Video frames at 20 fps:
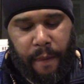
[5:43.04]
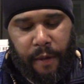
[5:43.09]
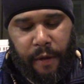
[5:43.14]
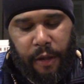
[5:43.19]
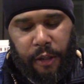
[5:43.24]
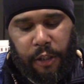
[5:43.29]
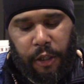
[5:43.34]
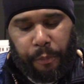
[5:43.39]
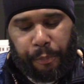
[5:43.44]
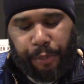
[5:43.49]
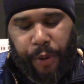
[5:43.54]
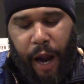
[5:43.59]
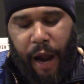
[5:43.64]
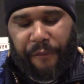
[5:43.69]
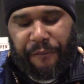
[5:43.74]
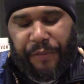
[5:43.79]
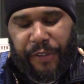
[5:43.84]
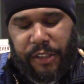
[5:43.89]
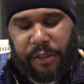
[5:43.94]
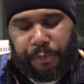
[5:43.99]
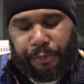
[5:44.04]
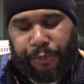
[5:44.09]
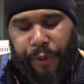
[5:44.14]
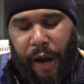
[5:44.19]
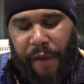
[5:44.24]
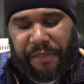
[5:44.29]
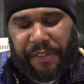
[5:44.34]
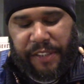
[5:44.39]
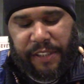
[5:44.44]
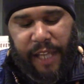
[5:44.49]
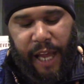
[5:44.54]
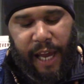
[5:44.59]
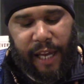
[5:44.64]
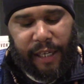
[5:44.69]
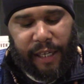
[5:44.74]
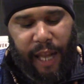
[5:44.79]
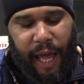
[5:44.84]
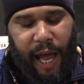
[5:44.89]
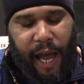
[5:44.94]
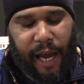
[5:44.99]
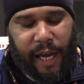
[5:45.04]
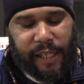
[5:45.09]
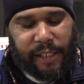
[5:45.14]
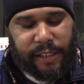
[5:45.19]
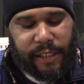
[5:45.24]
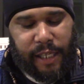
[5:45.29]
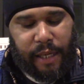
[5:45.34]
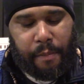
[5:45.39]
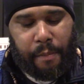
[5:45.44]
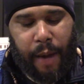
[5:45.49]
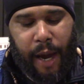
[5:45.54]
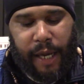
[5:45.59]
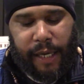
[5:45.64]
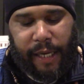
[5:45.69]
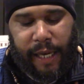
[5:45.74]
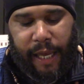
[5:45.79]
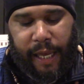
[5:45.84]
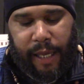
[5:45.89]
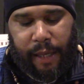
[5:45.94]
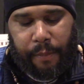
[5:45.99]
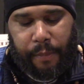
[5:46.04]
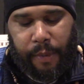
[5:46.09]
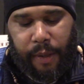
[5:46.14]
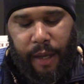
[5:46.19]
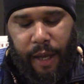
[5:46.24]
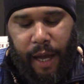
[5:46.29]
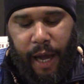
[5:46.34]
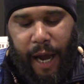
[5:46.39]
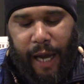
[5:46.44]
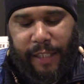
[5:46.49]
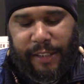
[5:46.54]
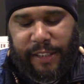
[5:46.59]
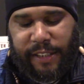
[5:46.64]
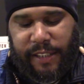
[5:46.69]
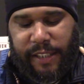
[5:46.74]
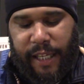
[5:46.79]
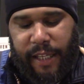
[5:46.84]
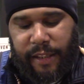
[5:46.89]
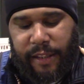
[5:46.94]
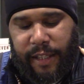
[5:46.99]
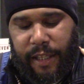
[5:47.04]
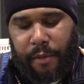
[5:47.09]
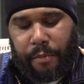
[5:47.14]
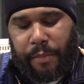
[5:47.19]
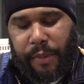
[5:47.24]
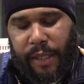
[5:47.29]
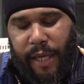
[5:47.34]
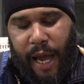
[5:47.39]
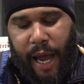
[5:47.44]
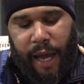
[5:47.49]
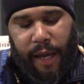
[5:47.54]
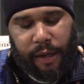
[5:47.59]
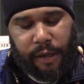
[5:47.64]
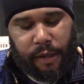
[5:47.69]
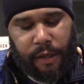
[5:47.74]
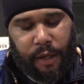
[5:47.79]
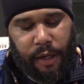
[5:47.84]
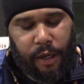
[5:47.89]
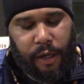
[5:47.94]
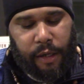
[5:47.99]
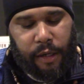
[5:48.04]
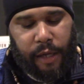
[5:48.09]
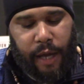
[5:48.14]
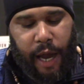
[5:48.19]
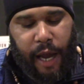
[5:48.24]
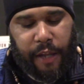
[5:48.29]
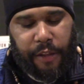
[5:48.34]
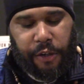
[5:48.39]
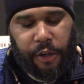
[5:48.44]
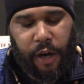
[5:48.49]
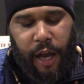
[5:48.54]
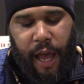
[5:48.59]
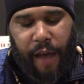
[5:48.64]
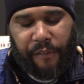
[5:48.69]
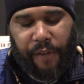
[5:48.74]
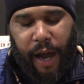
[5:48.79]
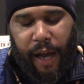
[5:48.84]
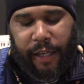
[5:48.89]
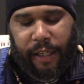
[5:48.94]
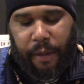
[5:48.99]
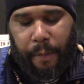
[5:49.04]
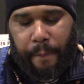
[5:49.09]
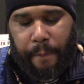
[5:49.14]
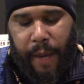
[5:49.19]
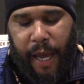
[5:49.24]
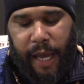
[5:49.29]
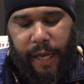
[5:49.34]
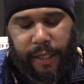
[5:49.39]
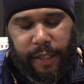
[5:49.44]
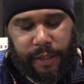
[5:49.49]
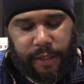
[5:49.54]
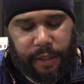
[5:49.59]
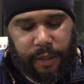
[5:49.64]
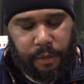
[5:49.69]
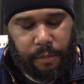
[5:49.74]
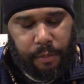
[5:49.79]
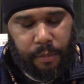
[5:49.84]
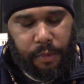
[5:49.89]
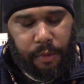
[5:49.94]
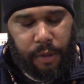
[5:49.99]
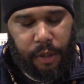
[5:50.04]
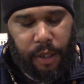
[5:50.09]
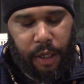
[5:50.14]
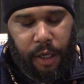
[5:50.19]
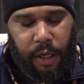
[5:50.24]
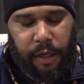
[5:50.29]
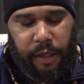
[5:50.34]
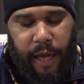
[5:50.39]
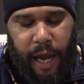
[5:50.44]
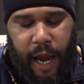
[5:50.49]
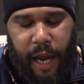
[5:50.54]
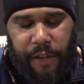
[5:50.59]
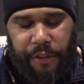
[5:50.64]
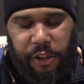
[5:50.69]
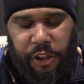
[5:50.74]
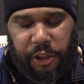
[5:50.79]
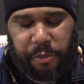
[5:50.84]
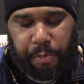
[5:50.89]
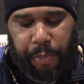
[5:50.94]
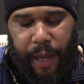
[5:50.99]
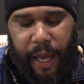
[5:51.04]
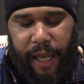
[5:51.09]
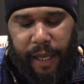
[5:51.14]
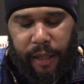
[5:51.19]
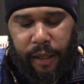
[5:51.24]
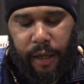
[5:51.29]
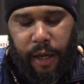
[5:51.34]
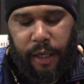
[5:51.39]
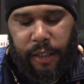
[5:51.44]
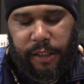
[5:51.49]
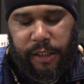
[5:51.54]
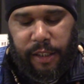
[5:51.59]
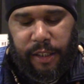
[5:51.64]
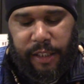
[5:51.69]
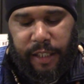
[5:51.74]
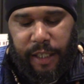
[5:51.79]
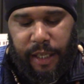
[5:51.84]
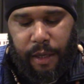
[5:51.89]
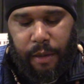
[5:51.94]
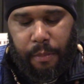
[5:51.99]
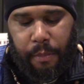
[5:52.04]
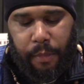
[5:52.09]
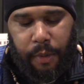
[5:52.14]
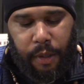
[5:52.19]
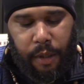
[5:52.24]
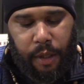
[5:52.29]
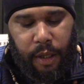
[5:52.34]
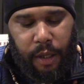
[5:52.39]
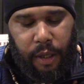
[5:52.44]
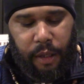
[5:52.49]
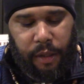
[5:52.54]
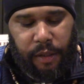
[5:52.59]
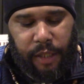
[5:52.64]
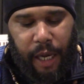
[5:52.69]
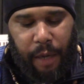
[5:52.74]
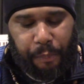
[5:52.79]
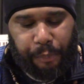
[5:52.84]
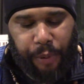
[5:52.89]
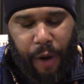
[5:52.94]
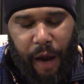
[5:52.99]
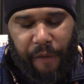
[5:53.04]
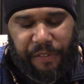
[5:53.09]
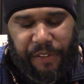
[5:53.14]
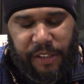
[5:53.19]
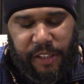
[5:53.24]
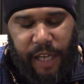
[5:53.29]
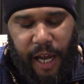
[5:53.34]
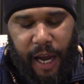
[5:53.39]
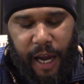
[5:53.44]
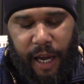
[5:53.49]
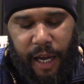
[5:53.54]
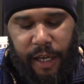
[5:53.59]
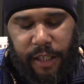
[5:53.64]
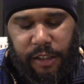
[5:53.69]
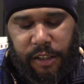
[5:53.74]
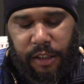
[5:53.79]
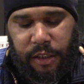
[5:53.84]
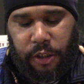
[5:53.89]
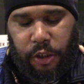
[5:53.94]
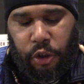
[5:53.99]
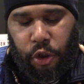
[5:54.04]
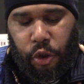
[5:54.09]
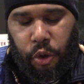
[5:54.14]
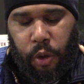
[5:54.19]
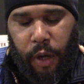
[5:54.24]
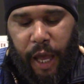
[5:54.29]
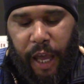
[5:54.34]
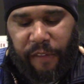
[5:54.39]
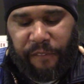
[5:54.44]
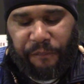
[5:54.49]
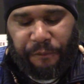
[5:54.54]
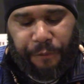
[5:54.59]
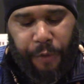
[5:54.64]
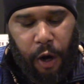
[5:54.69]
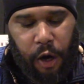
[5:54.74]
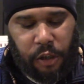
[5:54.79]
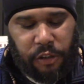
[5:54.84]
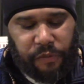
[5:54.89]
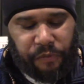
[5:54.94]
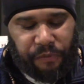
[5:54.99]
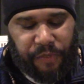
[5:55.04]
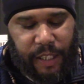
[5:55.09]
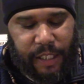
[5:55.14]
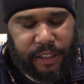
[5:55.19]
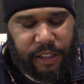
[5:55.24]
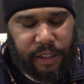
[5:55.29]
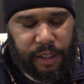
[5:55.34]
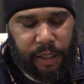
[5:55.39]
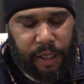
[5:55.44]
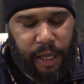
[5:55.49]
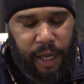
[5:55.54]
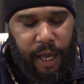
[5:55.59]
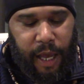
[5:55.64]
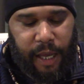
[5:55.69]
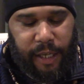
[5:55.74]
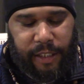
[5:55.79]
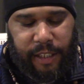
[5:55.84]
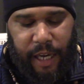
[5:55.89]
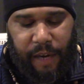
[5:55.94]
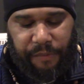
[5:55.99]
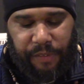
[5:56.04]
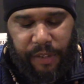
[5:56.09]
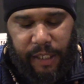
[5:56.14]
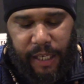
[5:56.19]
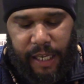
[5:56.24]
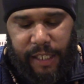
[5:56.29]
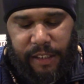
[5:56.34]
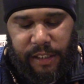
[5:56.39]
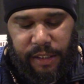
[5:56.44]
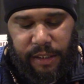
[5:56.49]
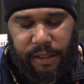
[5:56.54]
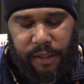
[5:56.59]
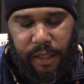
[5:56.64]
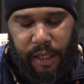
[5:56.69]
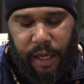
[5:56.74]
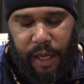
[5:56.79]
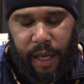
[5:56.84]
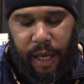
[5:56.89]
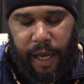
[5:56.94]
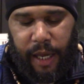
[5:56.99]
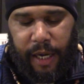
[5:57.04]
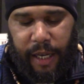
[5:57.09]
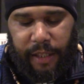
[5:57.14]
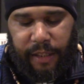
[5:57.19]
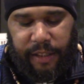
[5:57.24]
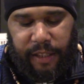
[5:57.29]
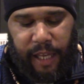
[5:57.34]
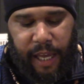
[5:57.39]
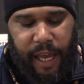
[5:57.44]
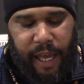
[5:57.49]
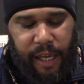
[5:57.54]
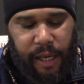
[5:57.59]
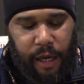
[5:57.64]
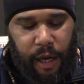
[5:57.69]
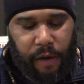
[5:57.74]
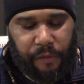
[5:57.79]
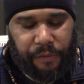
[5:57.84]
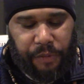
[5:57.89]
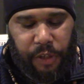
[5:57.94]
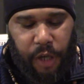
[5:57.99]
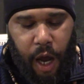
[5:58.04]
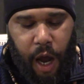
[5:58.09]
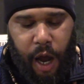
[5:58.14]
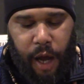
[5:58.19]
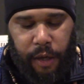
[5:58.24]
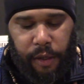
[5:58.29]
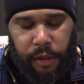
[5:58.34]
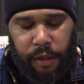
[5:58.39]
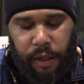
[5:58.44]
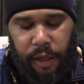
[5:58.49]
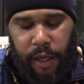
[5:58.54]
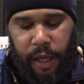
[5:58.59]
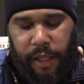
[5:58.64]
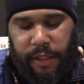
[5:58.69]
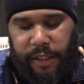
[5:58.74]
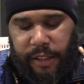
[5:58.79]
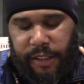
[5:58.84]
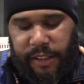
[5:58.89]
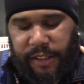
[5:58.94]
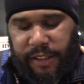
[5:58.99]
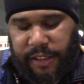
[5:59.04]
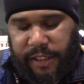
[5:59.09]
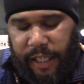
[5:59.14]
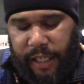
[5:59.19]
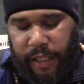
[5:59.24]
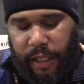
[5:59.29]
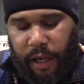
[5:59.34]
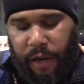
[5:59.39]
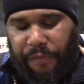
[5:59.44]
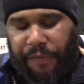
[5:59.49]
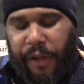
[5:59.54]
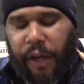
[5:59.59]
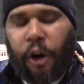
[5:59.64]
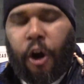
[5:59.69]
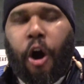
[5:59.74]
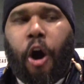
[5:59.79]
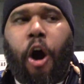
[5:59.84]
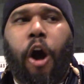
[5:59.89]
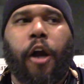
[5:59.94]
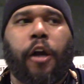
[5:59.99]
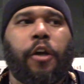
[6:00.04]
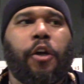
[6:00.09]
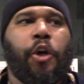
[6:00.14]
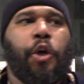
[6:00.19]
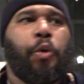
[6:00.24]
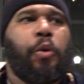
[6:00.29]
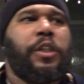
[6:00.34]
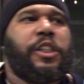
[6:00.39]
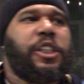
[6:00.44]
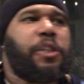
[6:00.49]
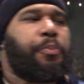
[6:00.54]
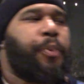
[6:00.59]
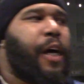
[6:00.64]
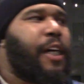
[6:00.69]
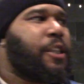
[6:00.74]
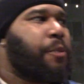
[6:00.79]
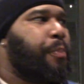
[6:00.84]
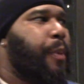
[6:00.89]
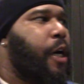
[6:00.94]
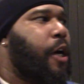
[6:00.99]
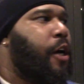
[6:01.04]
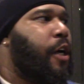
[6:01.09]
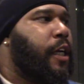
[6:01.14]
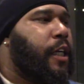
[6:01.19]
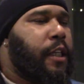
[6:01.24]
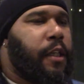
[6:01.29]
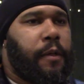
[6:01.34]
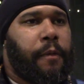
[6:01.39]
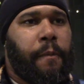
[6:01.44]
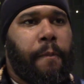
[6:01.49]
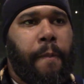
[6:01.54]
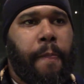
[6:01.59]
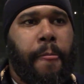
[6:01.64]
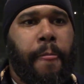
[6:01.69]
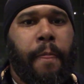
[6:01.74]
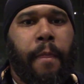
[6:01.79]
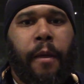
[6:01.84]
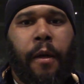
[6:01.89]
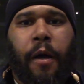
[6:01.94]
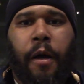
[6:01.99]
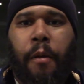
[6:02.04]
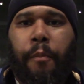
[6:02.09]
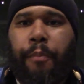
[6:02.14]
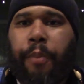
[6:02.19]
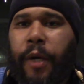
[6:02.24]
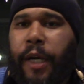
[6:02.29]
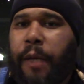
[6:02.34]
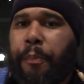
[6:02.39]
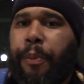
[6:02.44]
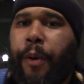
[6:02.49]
the prophets prophesy lies in my name. I sent them not, neither have I commanded them, neither spake unto them. They prophesy unto you a false vision and divinations, and a thing of naught, and the deceit of their heart, which is prosperity. But they